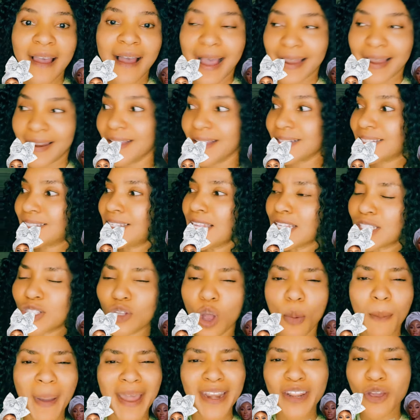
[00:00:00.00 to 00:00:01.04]
I they see
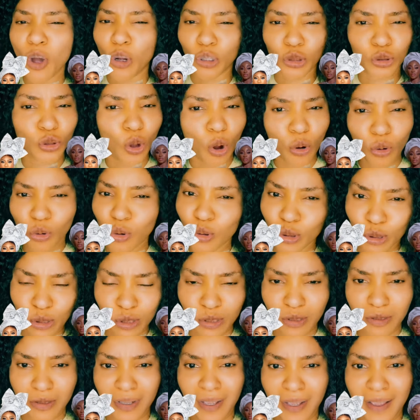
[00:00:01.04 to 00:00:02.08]
so many
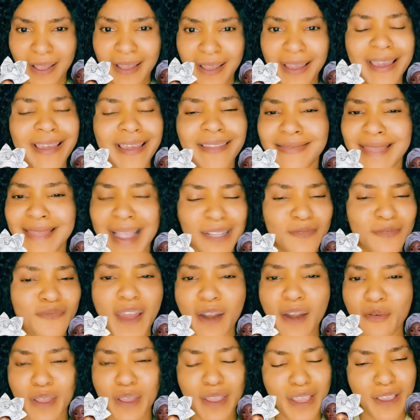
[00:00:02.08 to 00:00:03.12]
Odogus in that
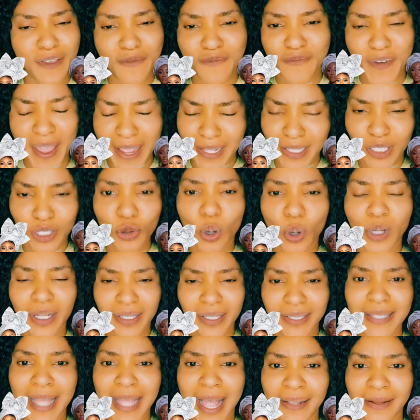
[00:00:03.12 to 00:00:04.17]
very event. You
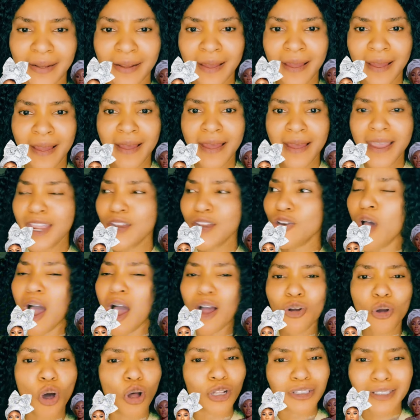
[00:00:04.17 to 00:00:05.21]
understand? He
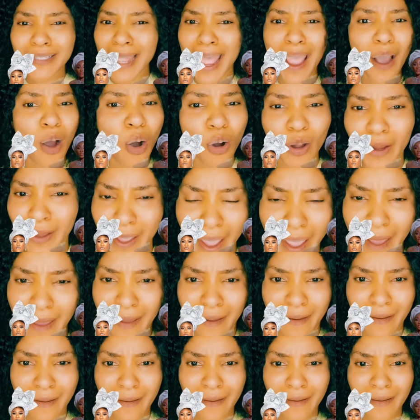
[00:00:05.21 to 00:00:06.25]
not go there,
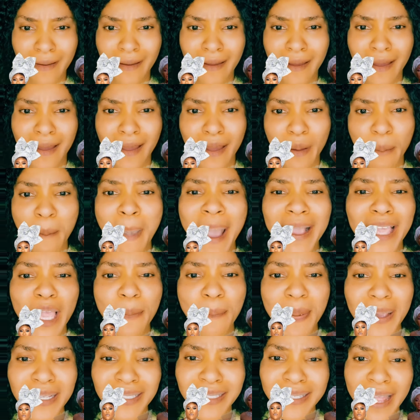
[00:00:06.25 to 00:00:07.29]
okay. Make
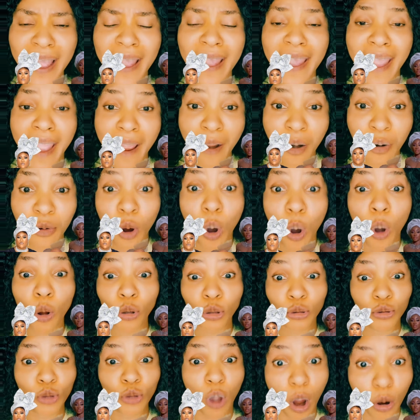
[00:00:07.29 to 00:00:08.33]
it be say a
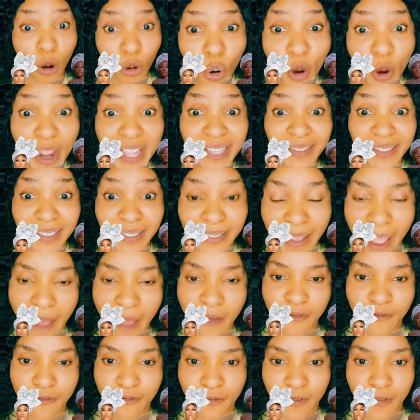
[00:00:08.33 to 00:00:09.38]
Odogu
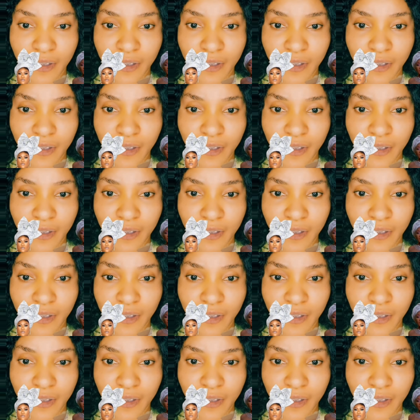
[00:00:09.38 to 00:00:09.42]
himself.